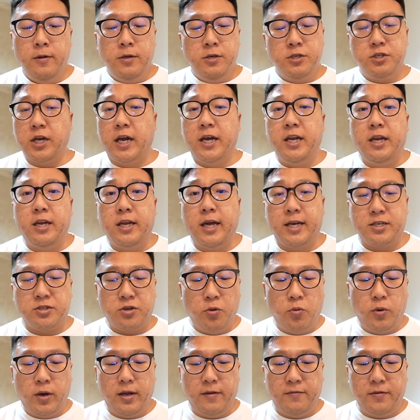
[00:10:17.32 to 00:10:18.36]
shiny decks
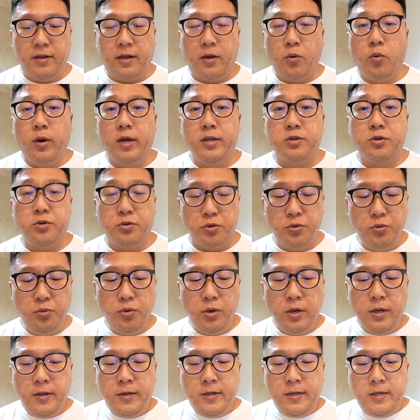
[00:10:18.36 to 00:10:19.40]
or whatever they want to do.
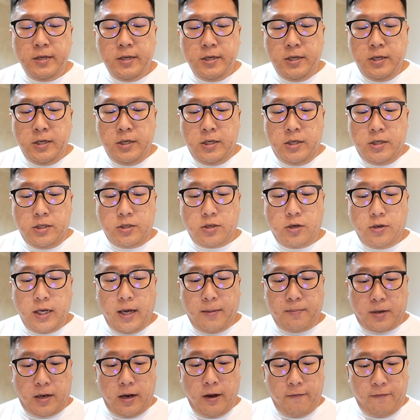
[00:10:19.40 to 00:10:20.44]
So
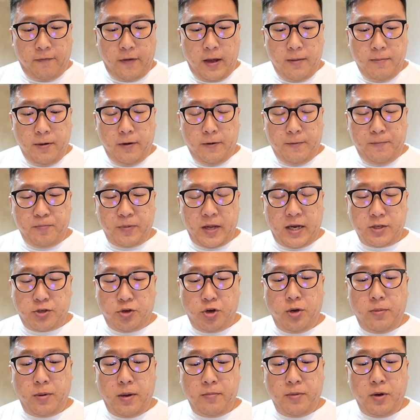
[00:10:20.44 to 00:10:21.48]
yep, Clefable. I
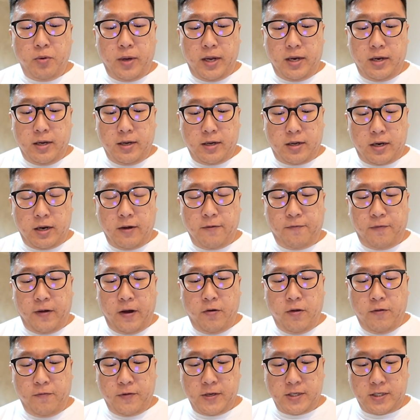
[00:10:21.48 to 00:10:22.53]
still remember when
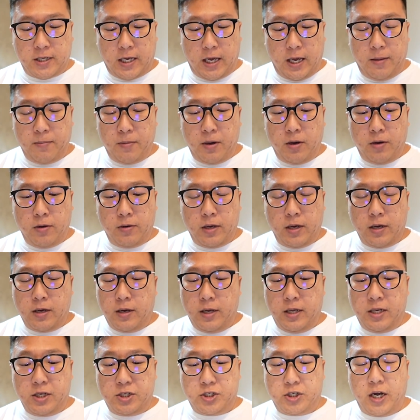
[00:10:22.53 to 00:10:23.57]
Clefairy first came
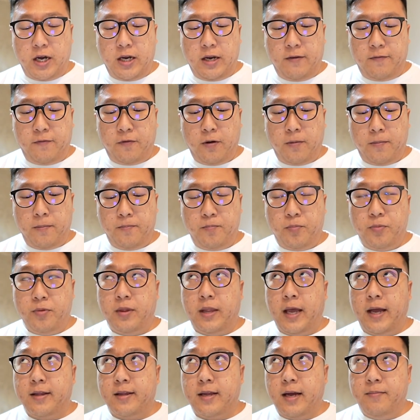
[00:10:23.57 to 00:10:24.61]
out in the shiny form.
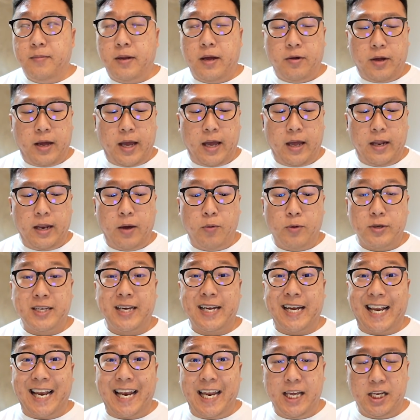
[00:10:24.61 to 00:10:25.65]
That time there was a
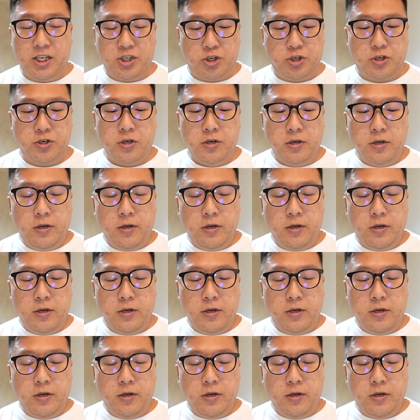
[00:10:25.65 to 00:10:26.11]
glitch